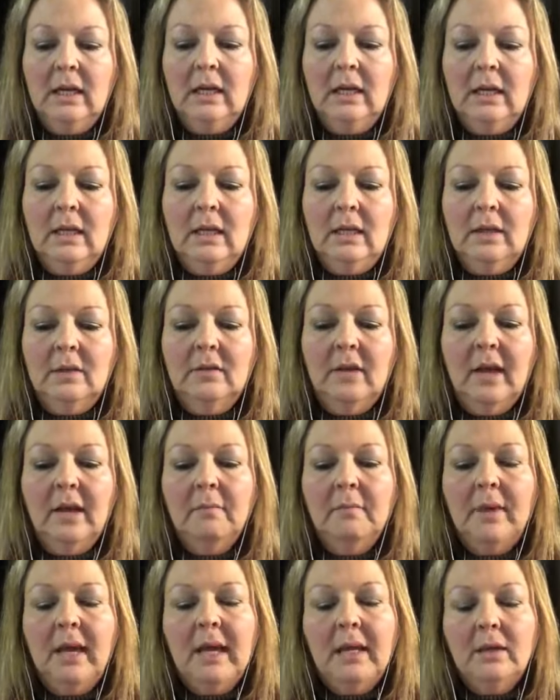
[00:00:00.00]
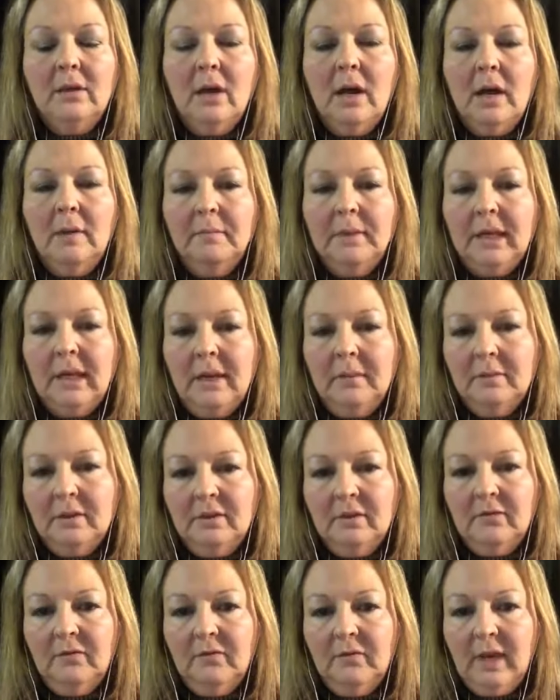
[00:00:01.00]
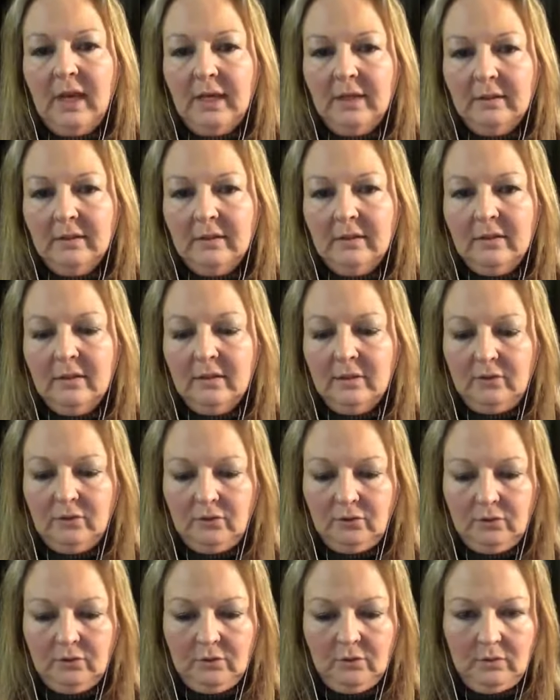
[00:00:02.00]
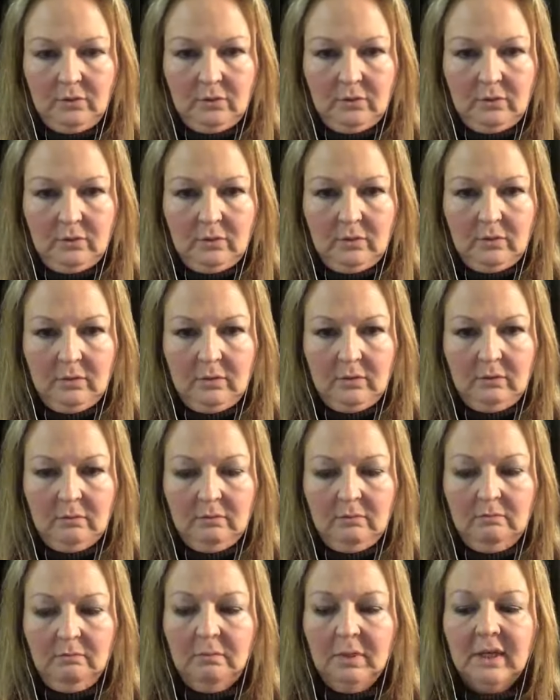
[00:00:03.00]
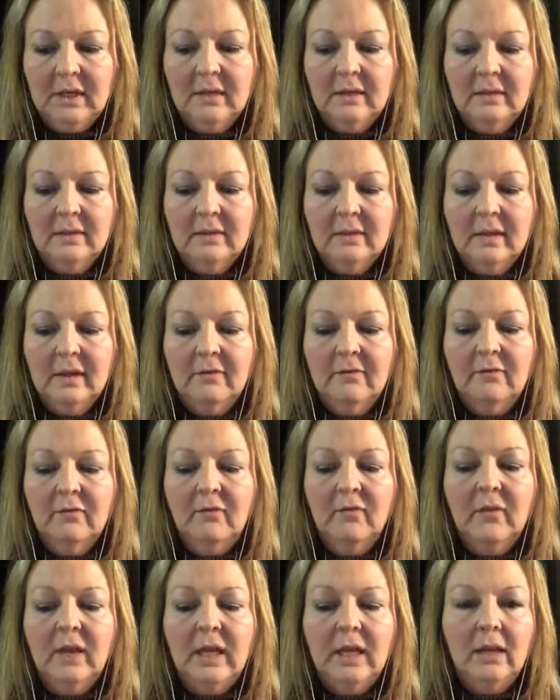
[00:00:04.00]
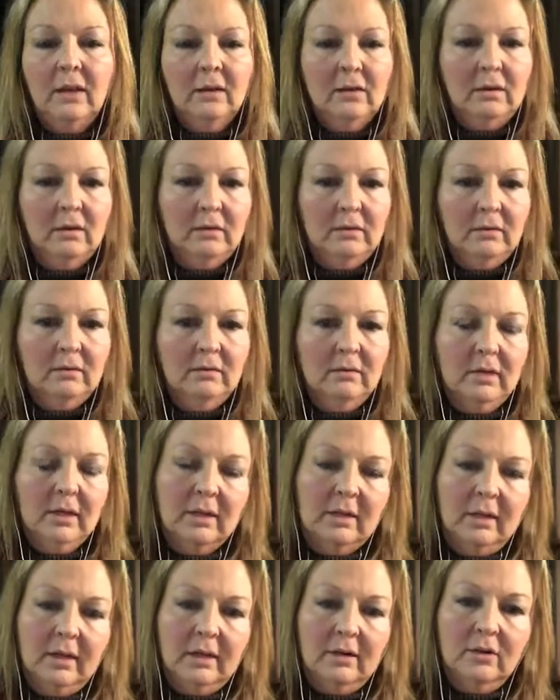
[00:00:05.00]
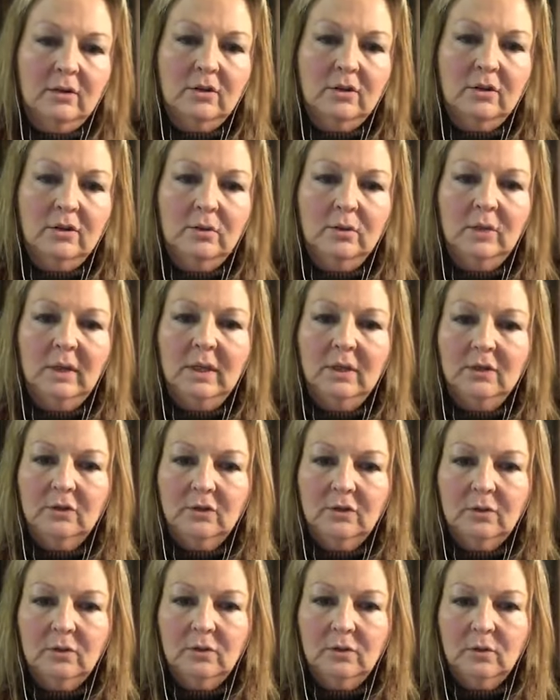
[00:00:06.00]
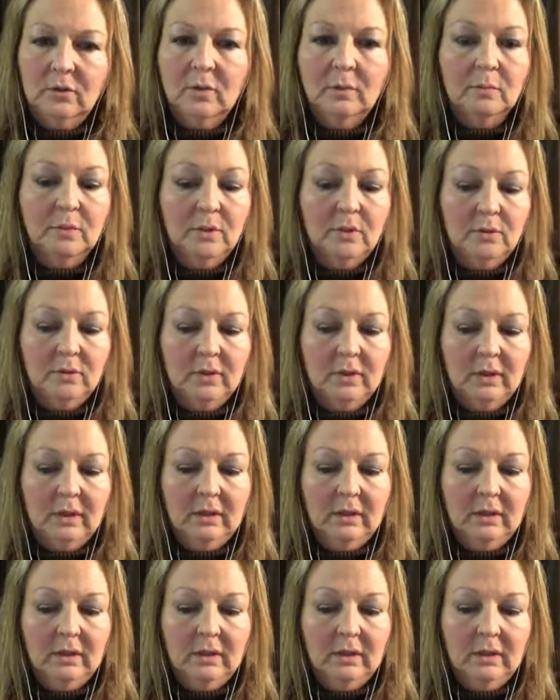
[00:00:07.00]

They may not be able to face the truth because they feel that they are too injured or broken.